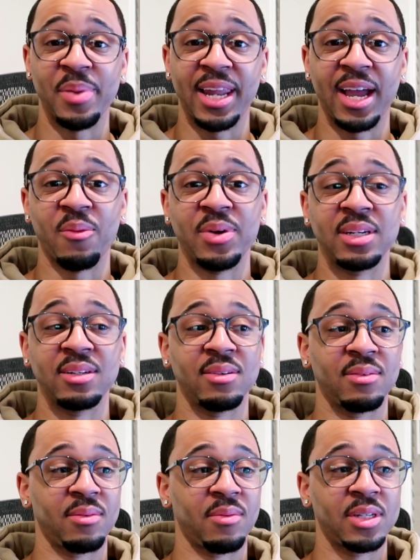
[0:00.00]
But like when
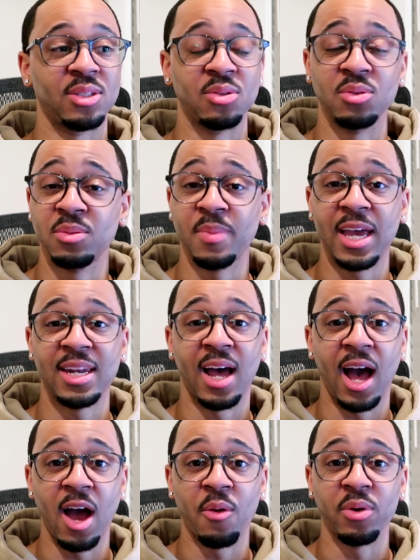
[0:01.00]
Suzume and the
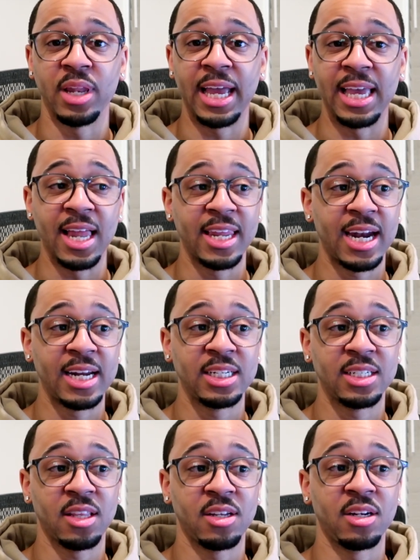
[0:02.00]
aunt were like yelling at
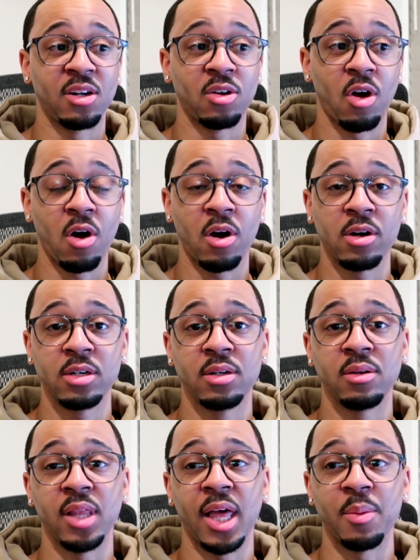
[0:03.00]
each other in the car,
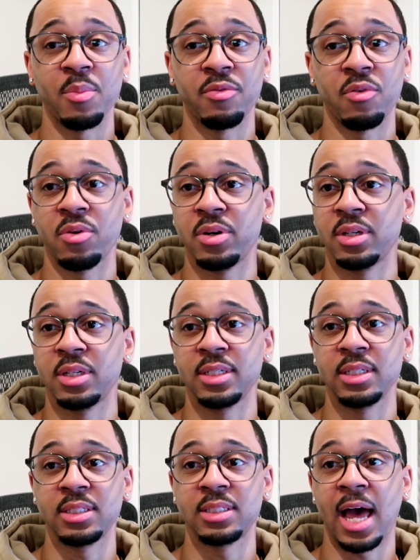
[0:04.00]
like before
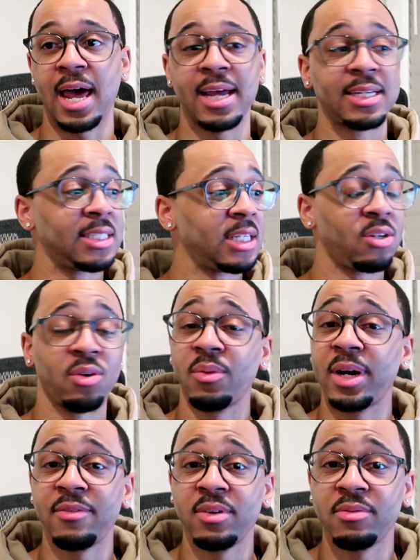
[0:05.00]
Sarajin or
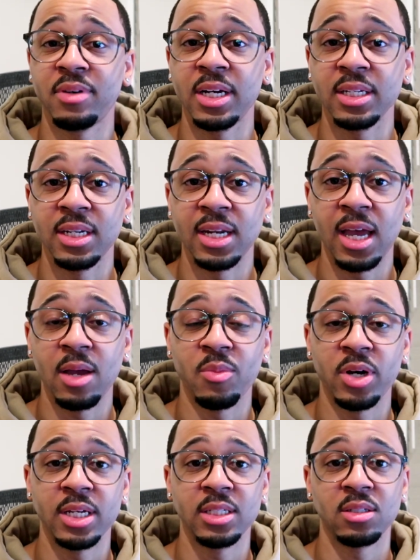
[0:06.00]
whatever the fuck the name
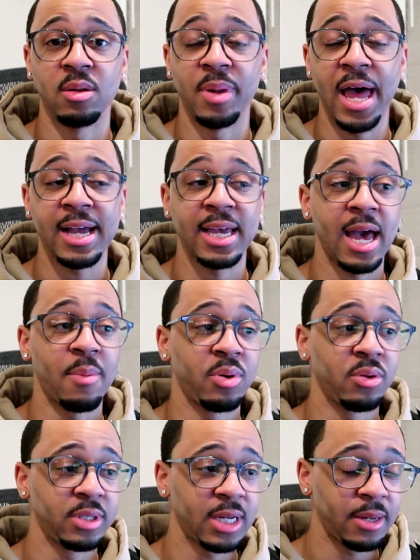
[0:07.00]
was, the black cat
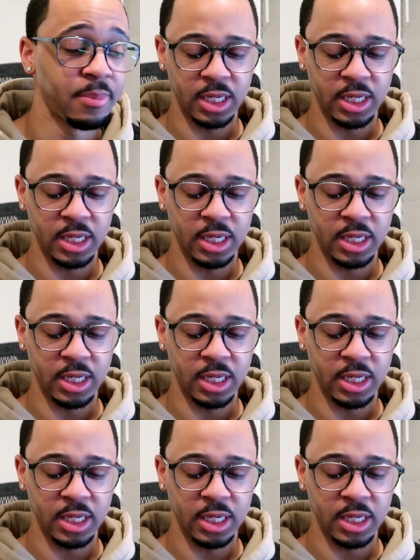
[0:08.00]
pulled up.